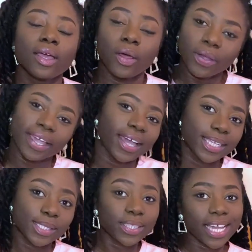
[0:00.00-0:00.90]
Okay
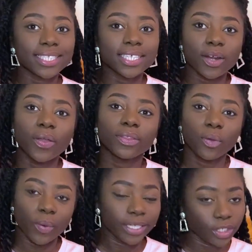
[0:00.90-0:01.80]
guys, so that's it on the
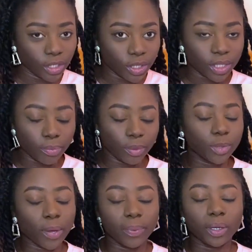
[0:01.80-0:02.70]
questions, the
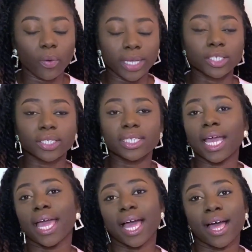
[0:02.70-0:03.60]
most popular questions I
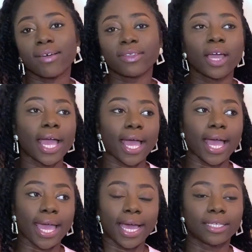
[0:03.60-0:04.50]
had
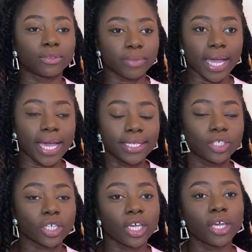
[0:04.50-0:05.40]
on my
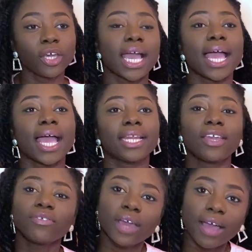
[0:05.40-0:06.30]
IG. And
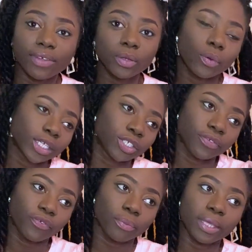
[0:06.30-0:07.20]
if you have any question
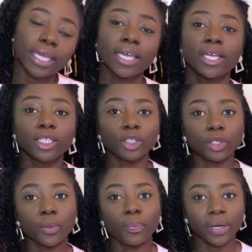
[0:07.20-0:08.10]
for me,
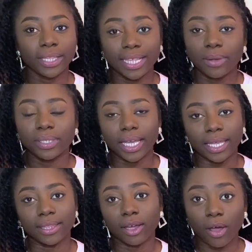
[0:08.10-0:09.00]
do put it down
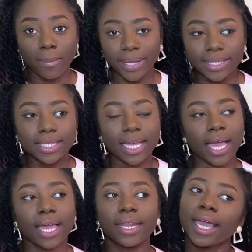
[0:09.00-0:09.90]
in the comments,
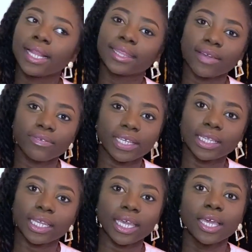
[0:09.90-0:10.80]
and I'll
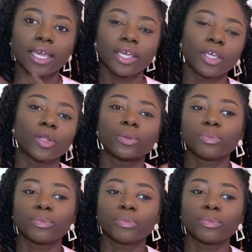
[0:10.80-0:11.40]
definitely, you know,